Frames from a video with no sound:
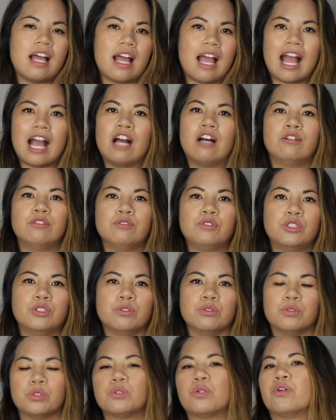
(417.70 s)
How
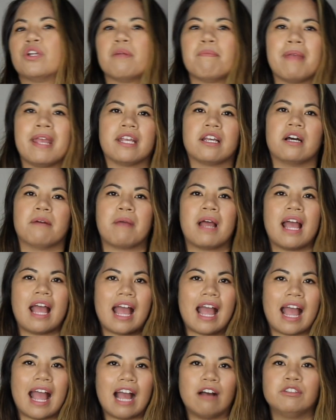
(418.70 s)
to store your makeup,
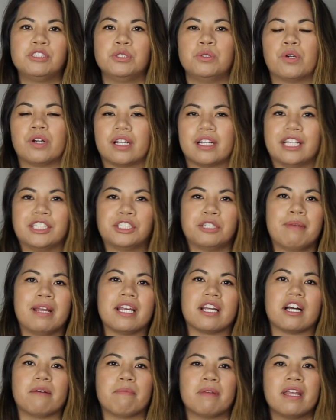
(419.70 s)
how to organize your
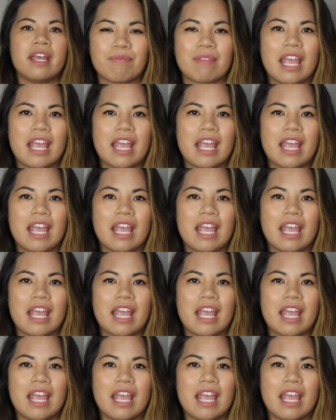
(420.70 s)
makeup.